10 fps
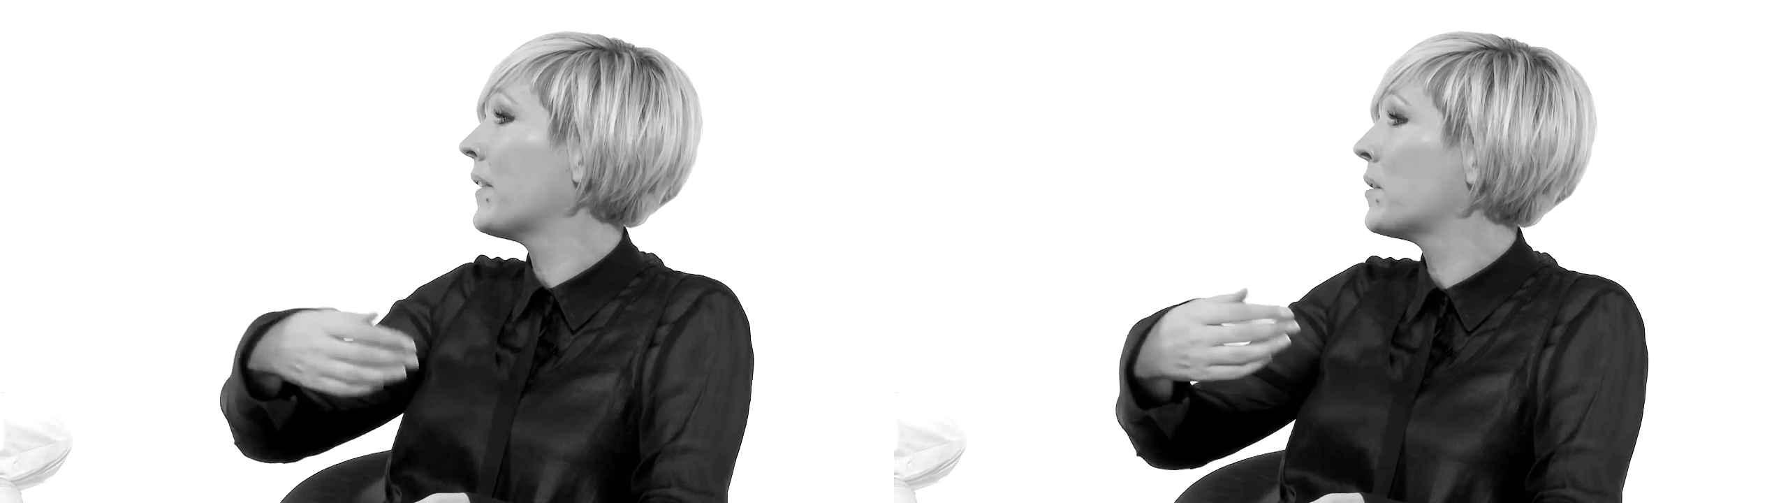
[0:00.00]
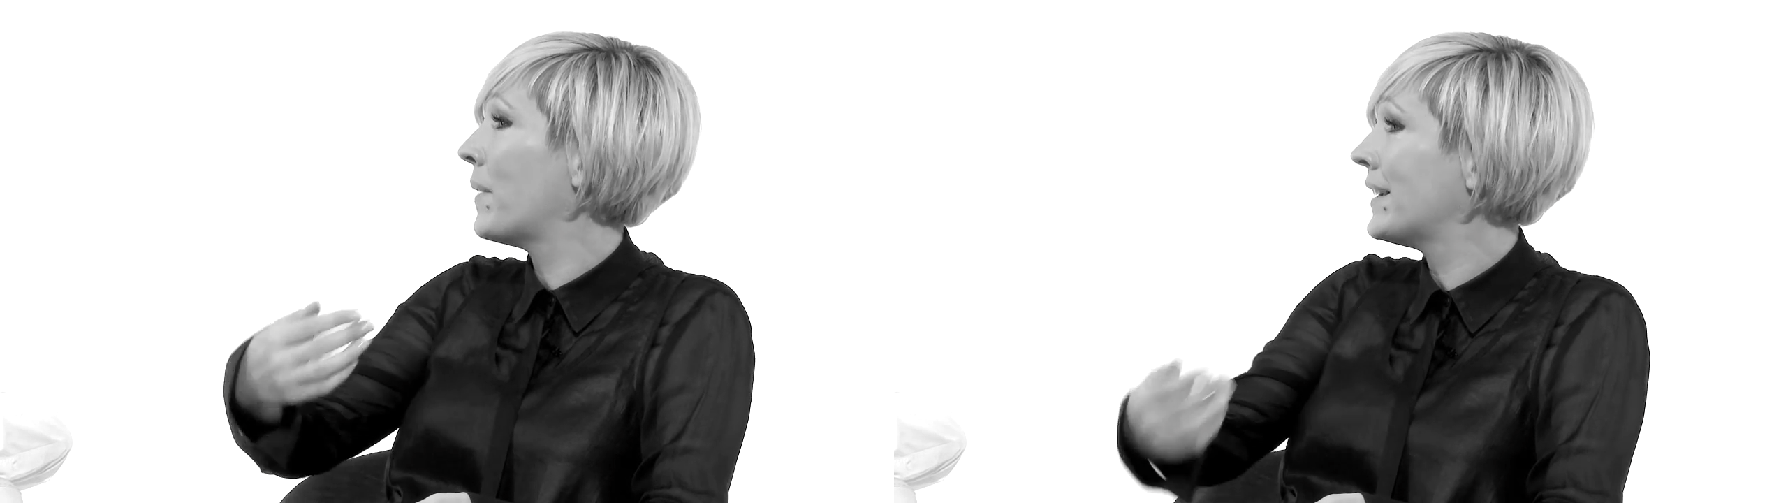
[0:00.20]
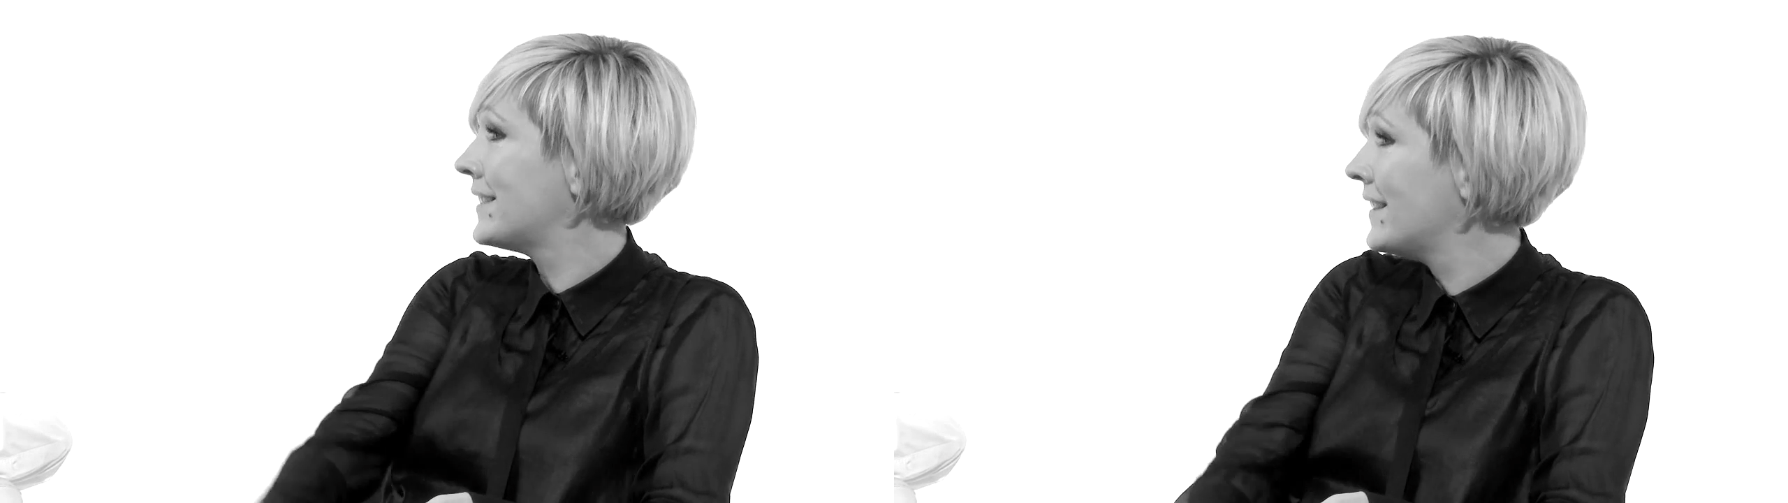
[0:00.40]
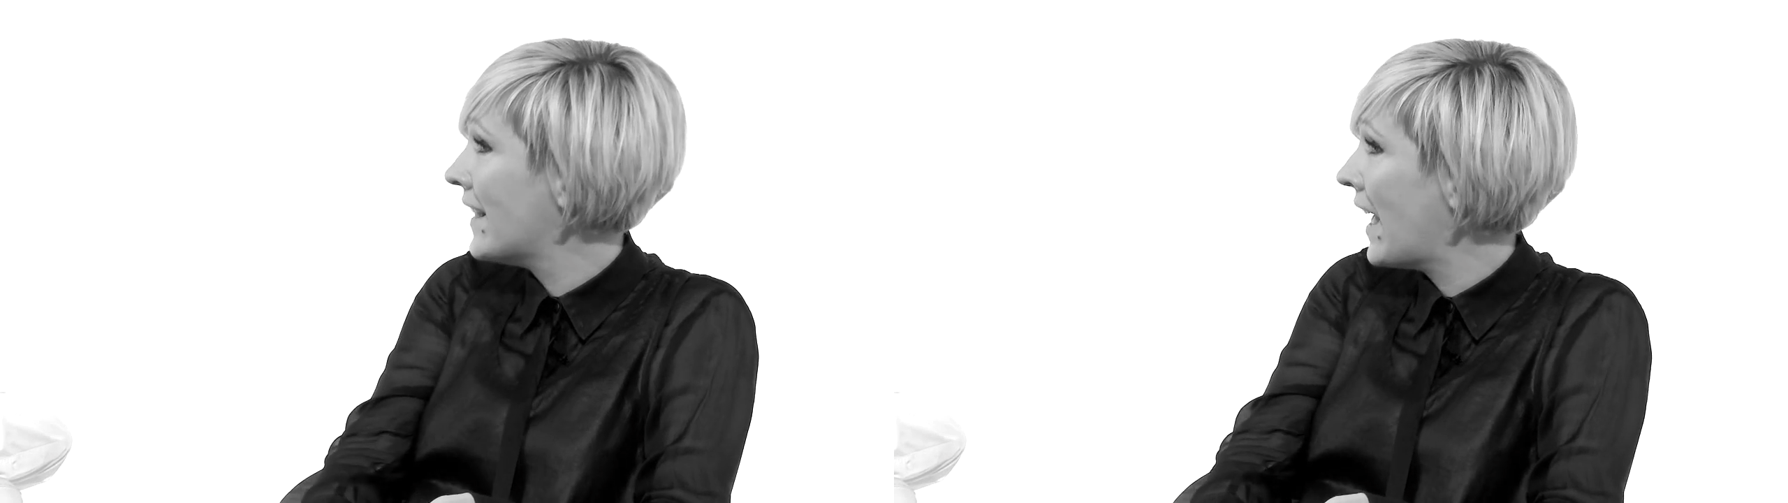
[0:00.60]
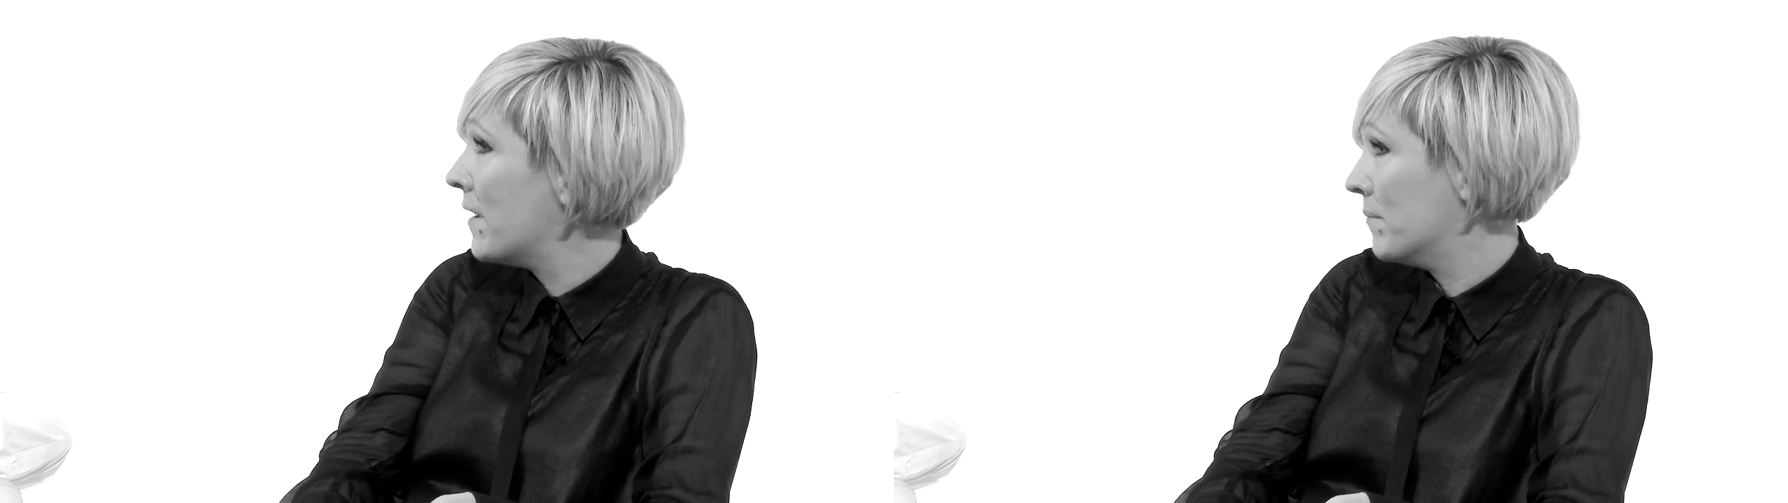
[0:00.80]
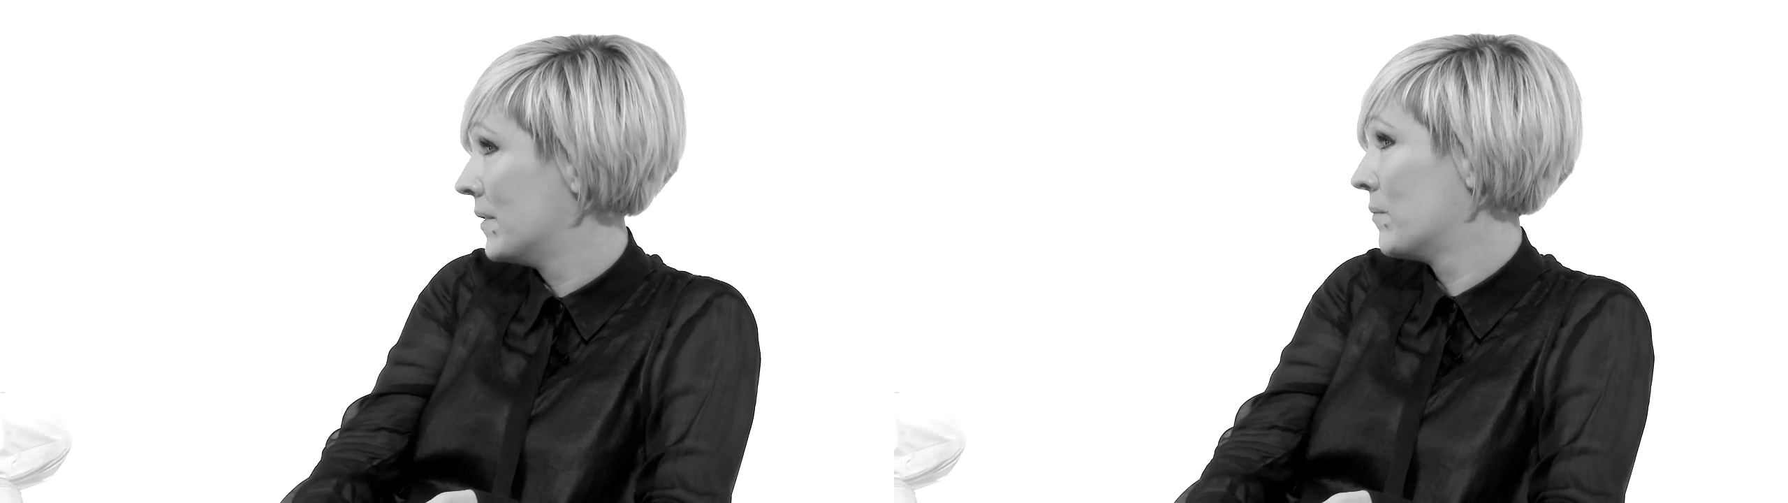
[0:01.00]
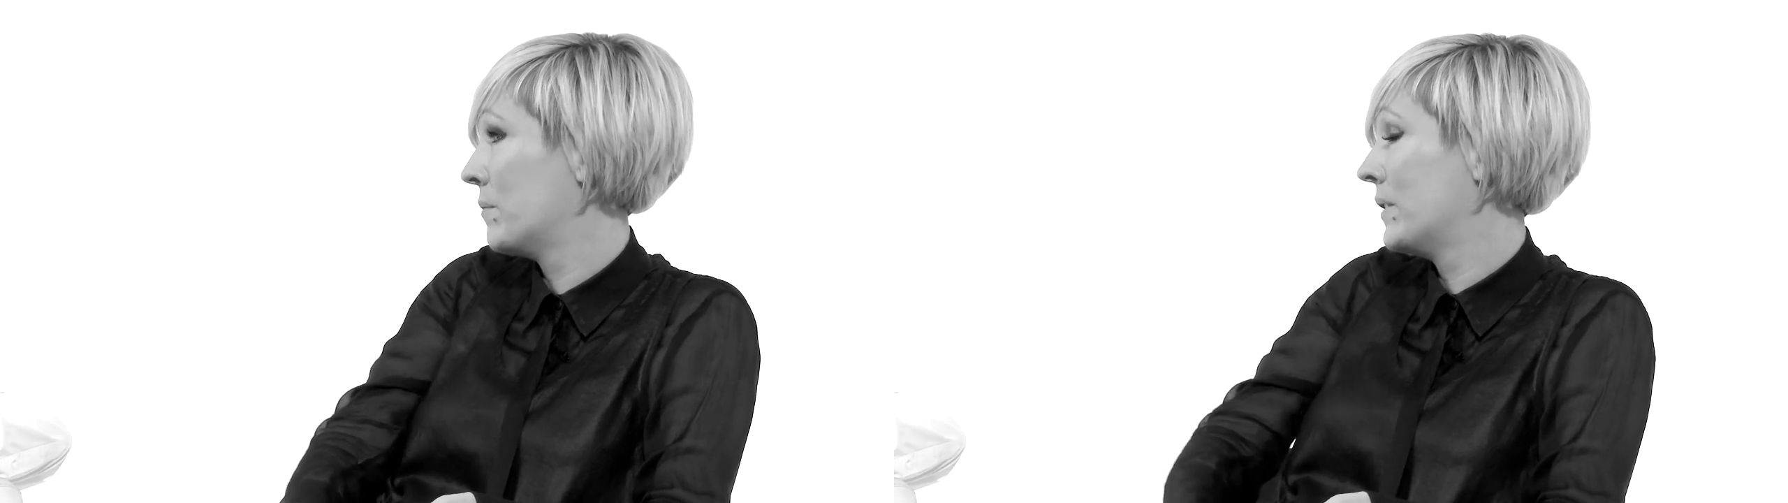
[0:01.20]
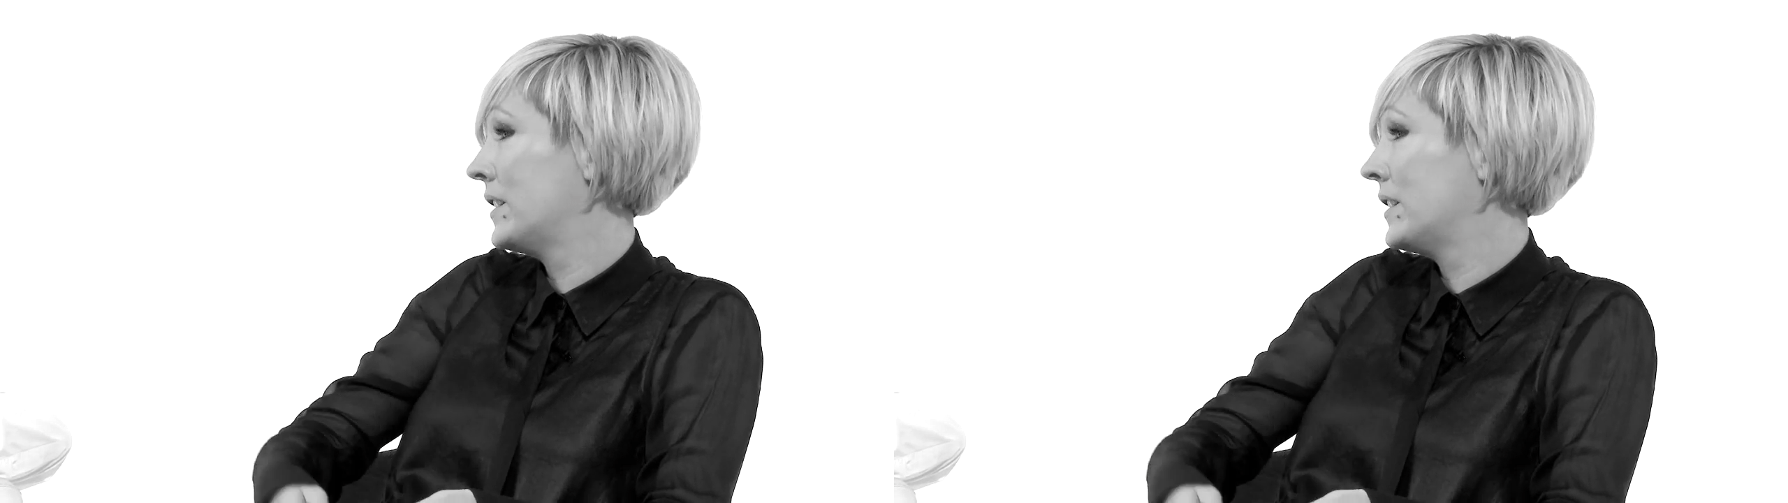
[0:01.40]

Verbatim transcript: out the best in them when we're